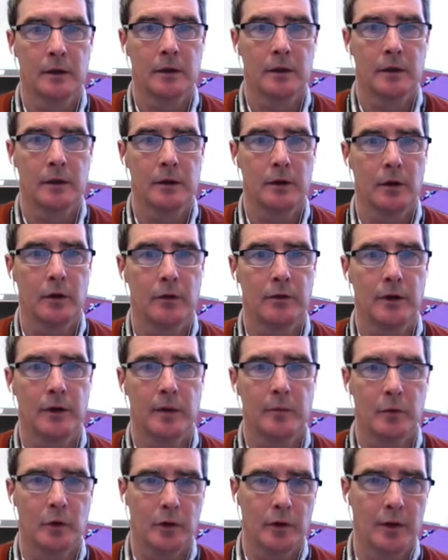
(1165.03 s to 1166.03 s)

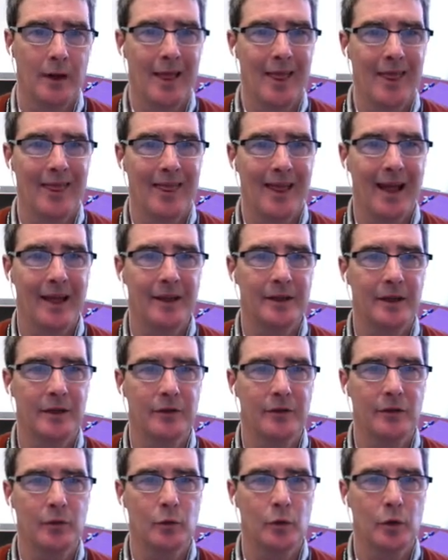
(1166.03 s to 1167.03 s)
November. That
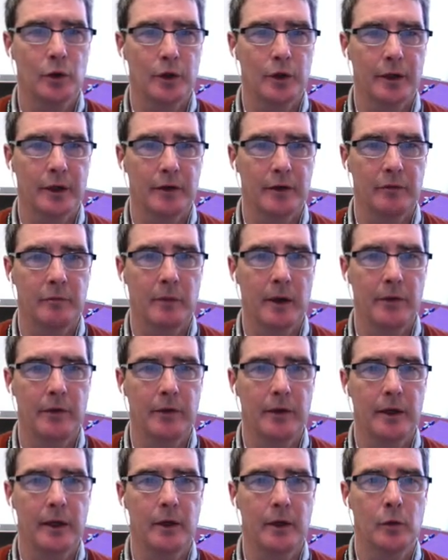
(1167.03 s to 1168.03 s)
doesn't work. If month
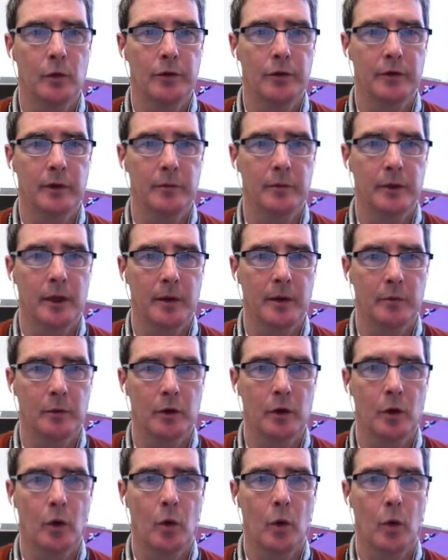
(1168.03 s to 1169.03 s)
equals September
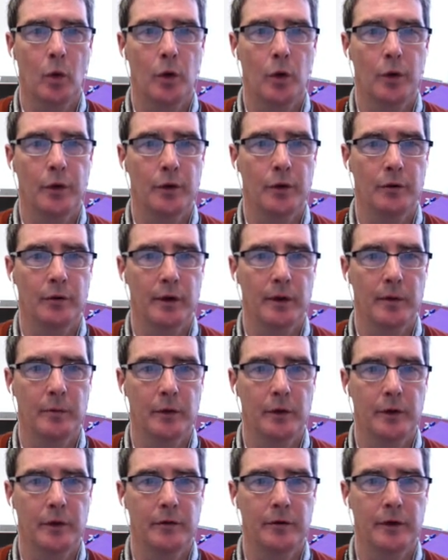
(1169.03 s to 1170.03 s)
or November,
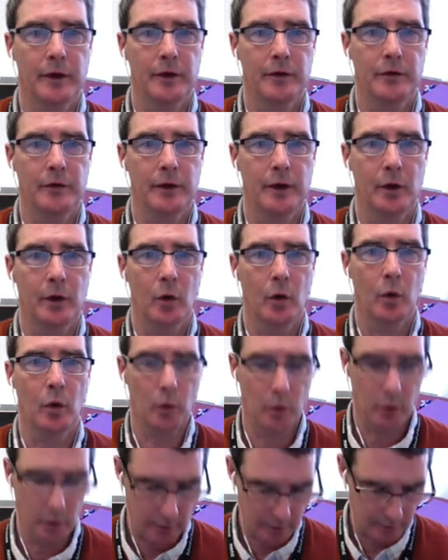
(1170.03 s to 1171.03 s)
you've got to say
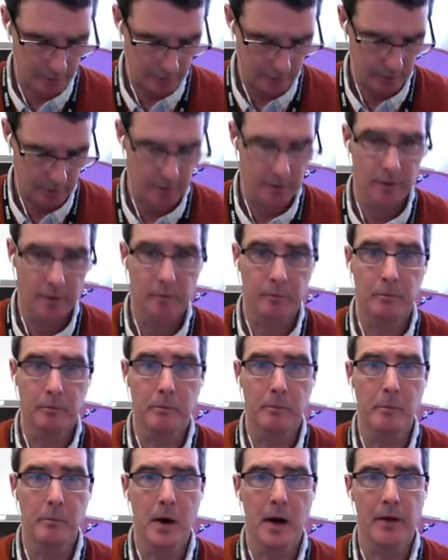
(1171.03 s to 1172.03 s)
or
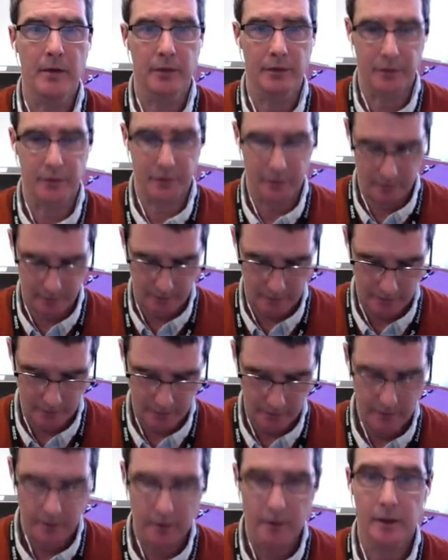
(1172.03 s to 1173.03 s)
month
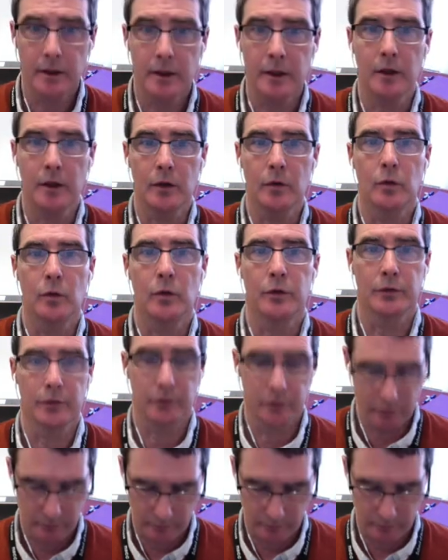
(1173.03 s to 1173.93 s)
equals